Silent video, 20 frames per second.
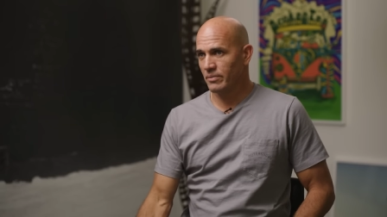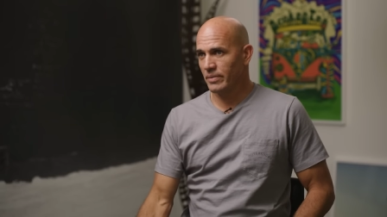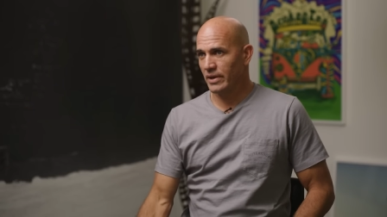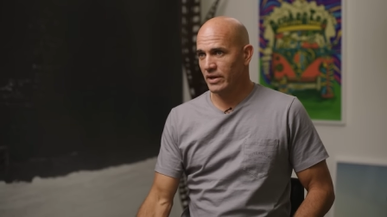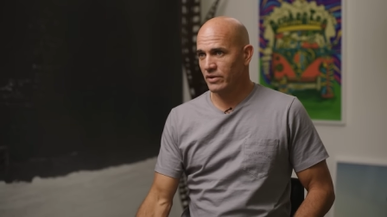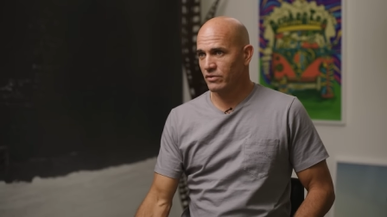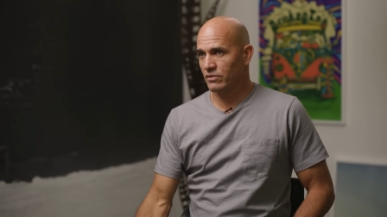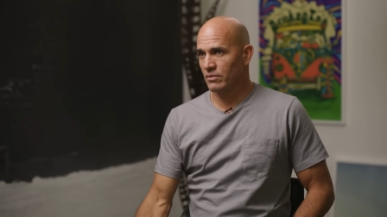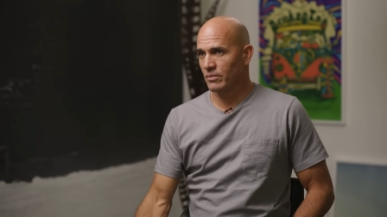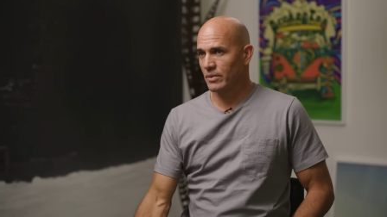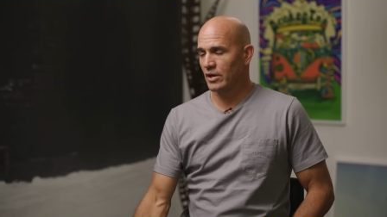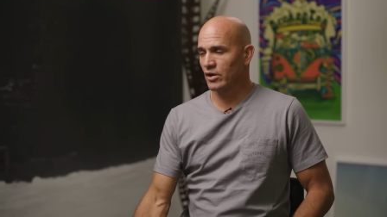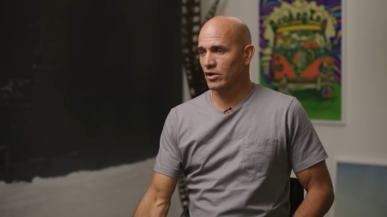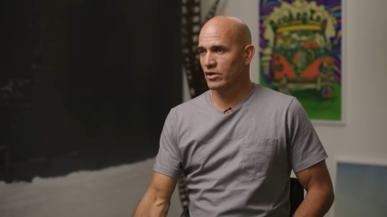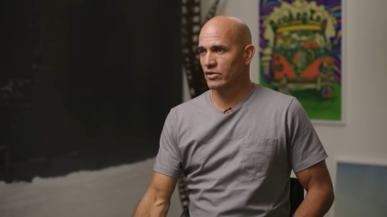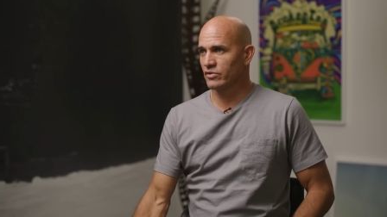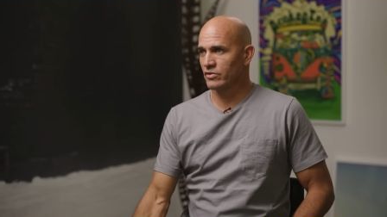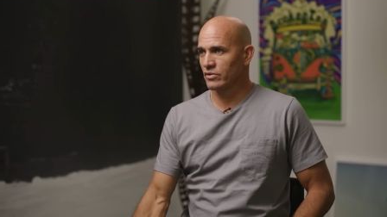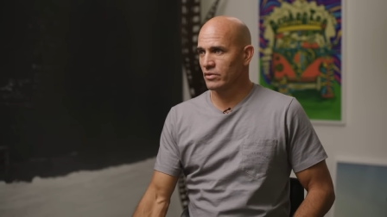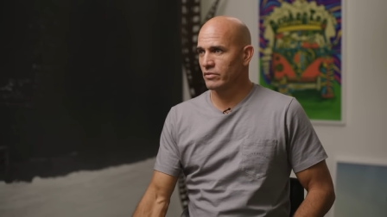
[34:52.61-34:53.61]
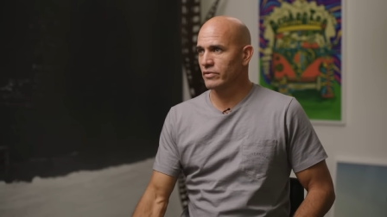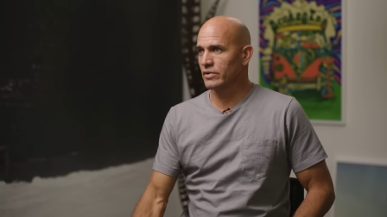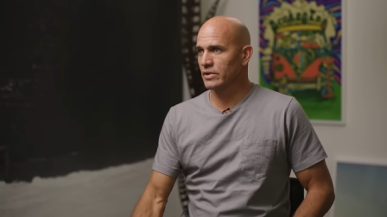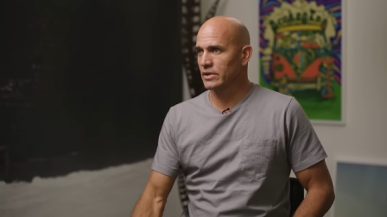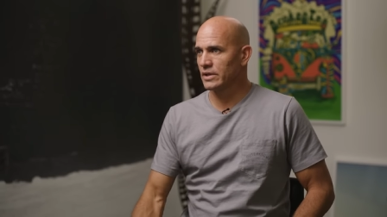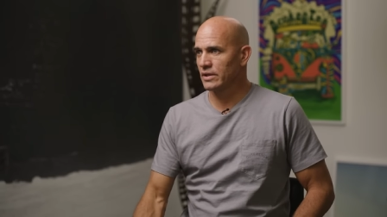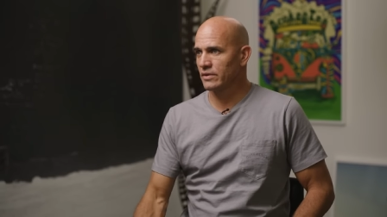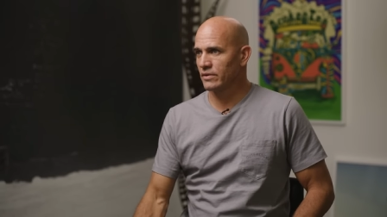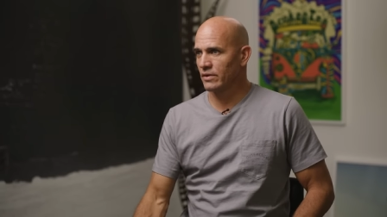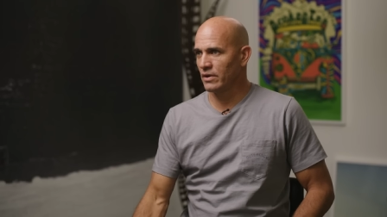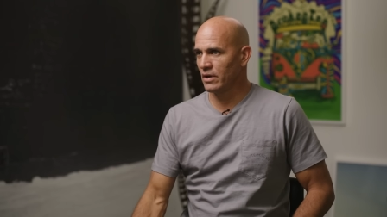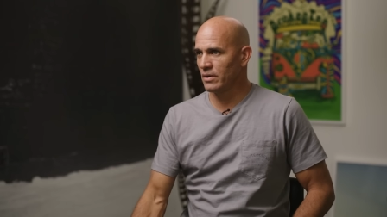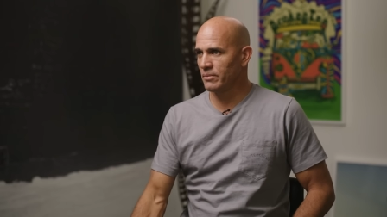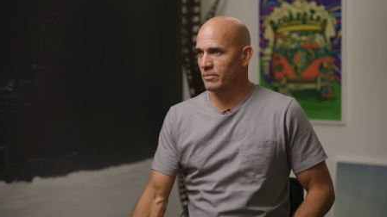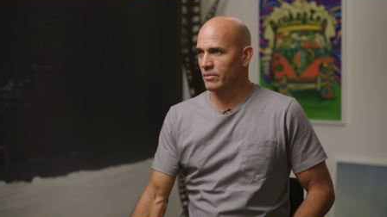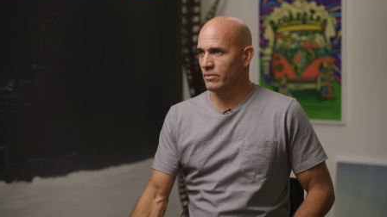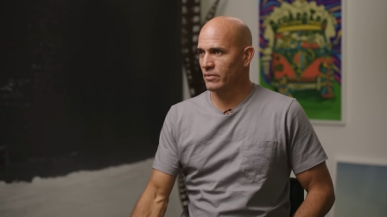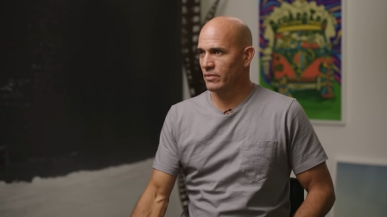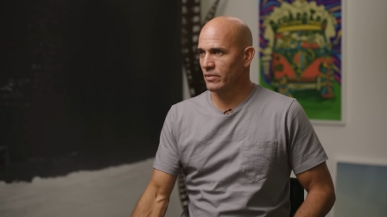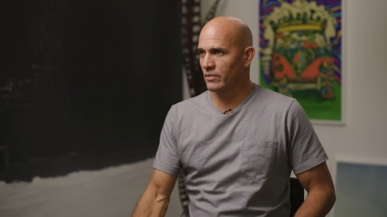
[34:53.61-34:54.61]
best American surfer at that
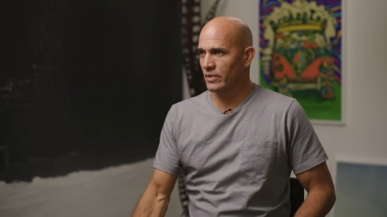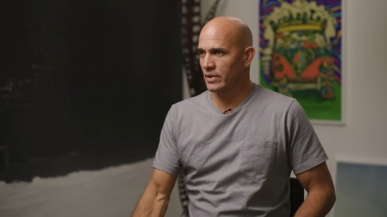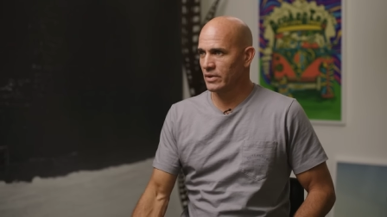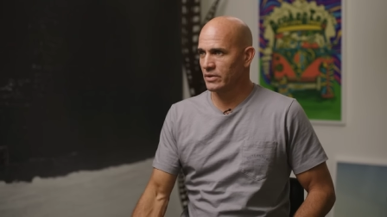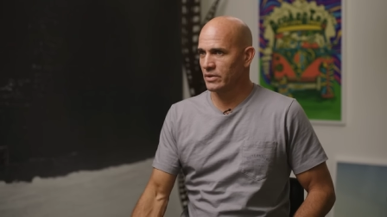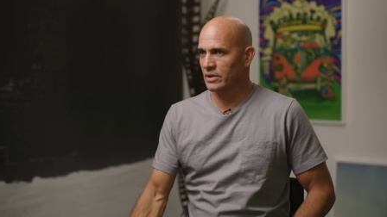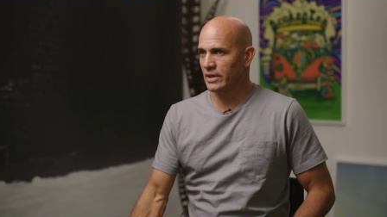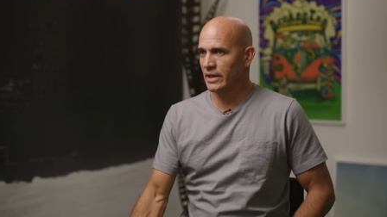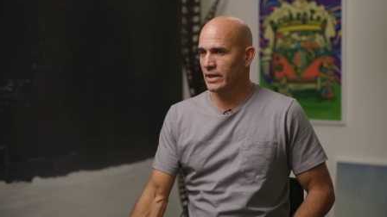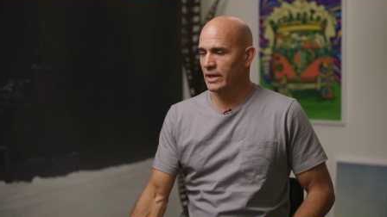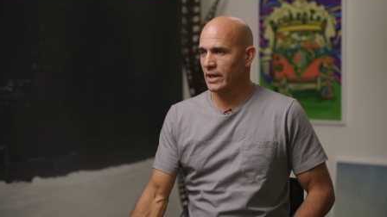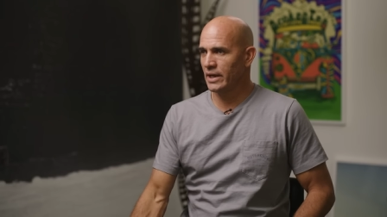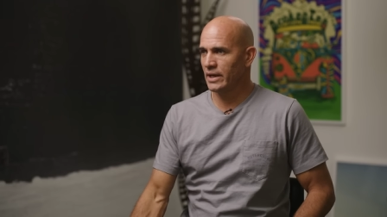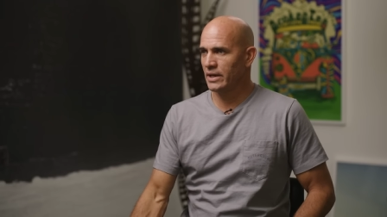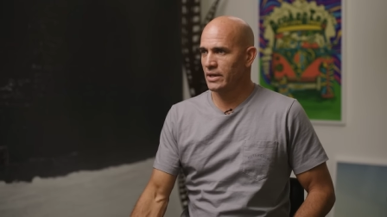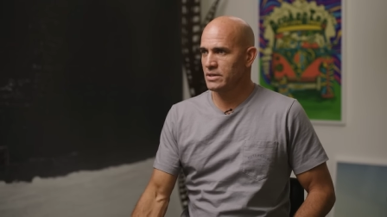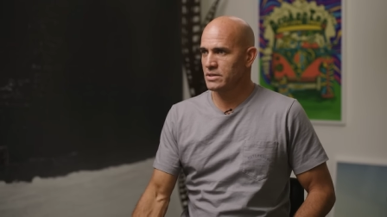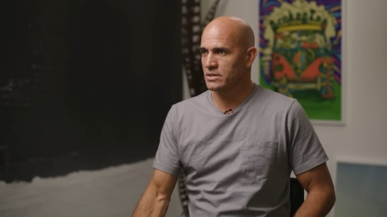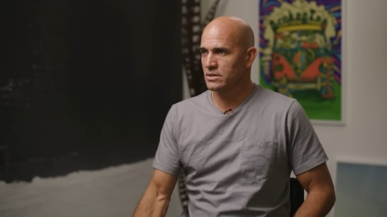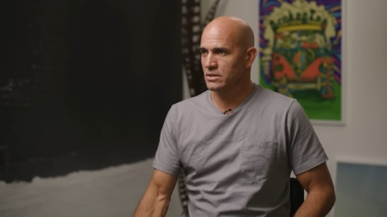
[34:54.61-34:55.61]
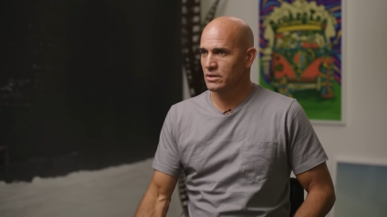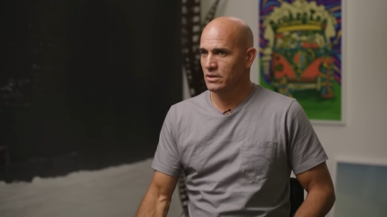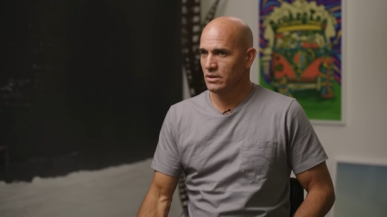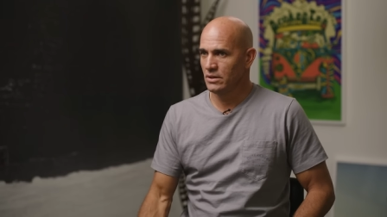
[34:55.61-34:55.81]
time, around the late 80s.